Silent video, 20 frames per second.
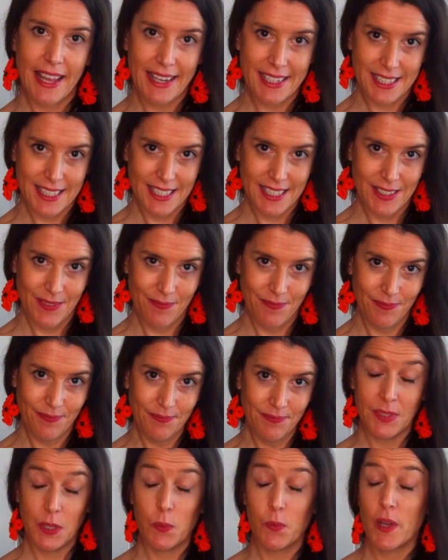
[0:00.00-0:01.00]
next.
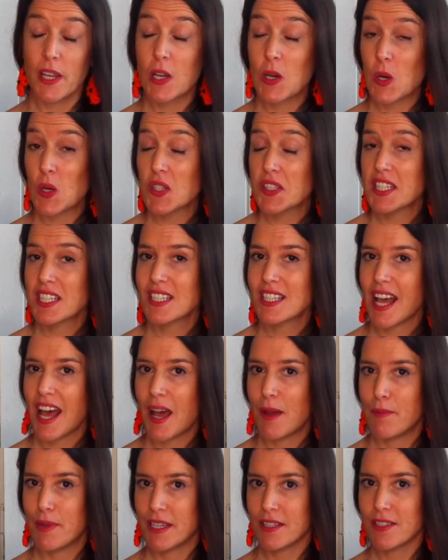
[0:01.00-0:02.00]
We call this
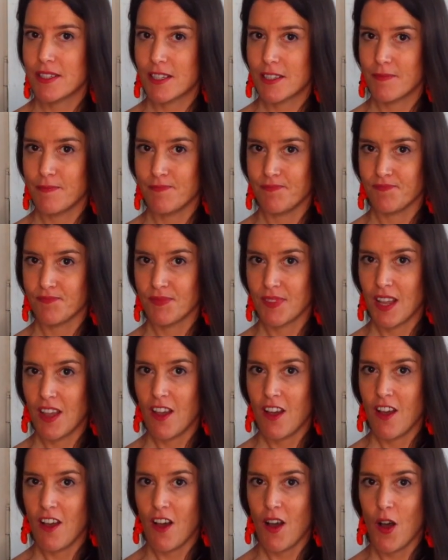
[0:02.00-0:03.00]
habit
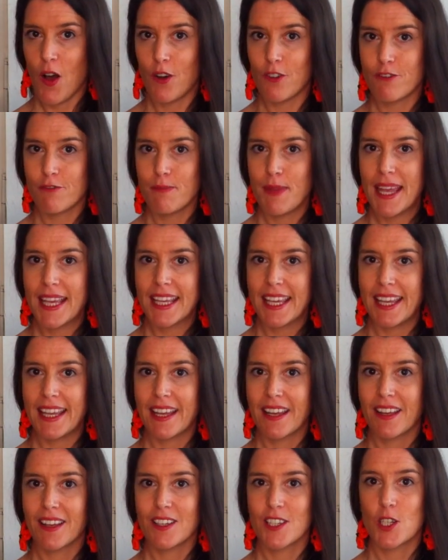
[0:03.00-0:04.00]
of
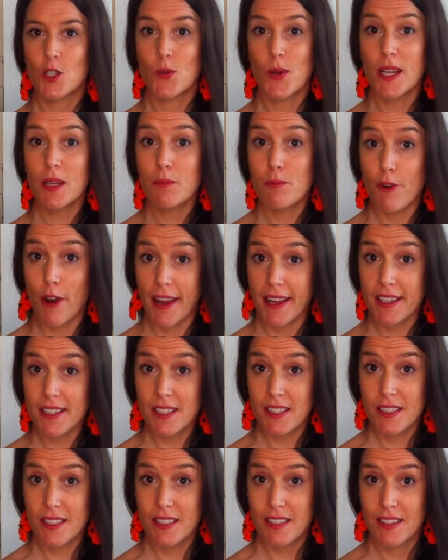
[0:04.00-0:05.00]
making drink
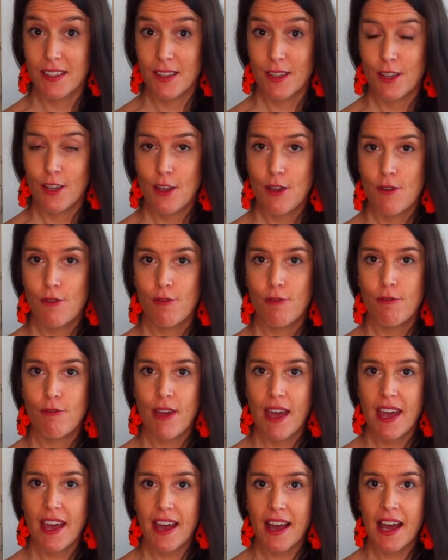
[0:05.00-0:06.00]
breaks
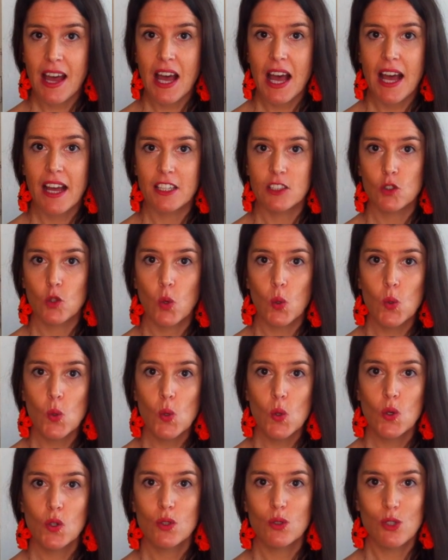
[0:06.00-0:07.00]
faire un
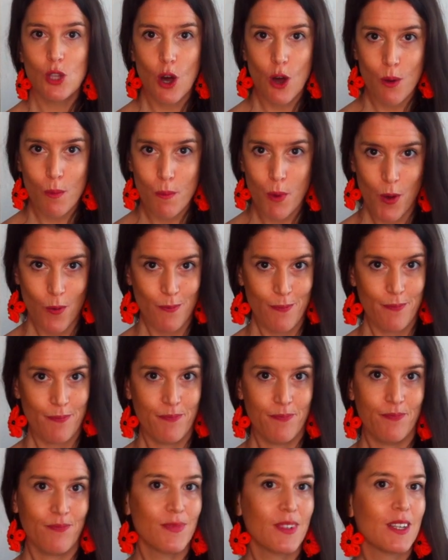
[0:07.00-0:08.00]
trou normand.
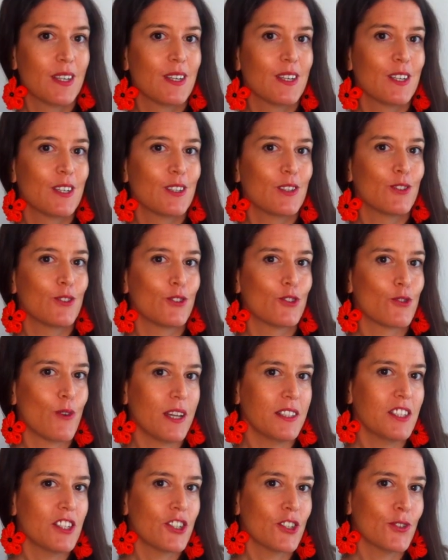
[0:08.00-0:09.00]
The
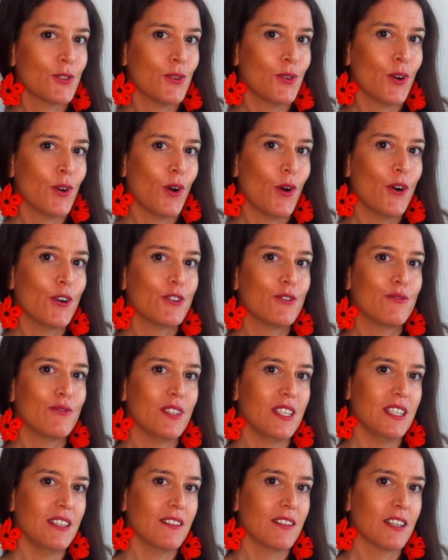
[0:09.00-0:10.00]
traditional eau de
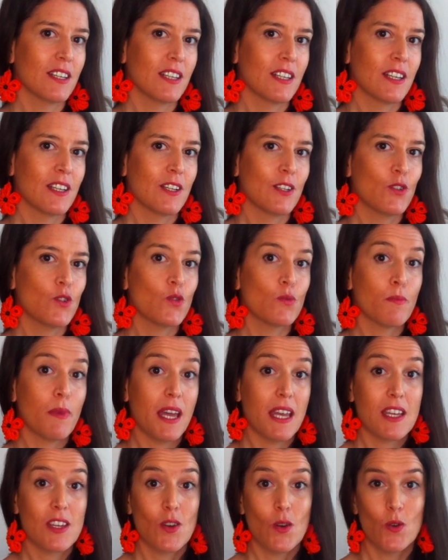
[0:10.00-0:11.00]
vie to
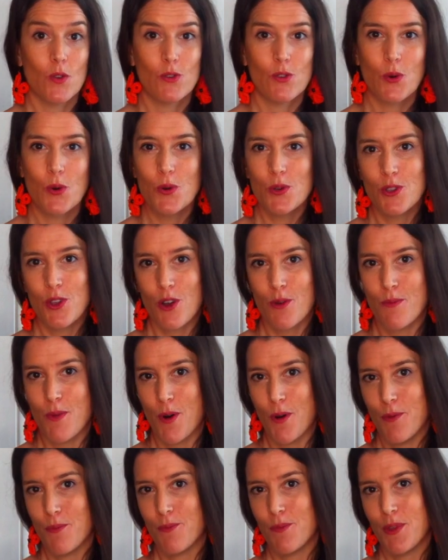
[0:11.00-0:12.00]
make a trou
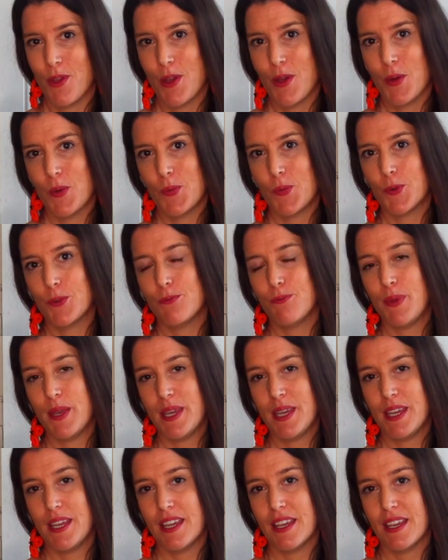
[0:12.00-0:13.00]
normand would
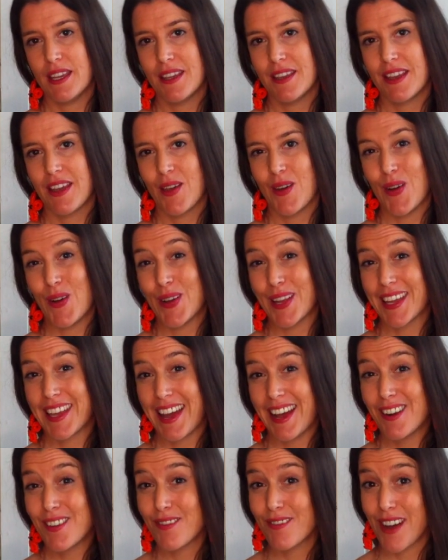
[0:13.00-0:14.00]
be a
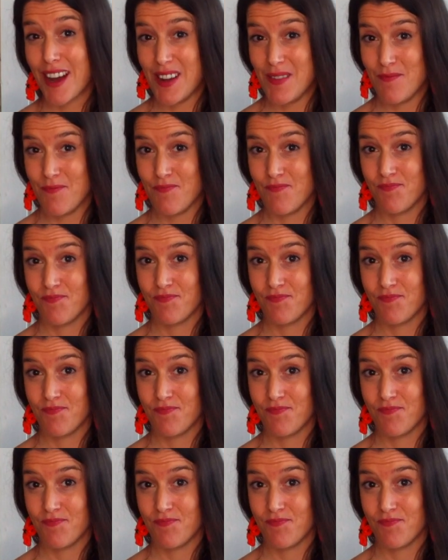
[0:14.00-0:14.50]
calva,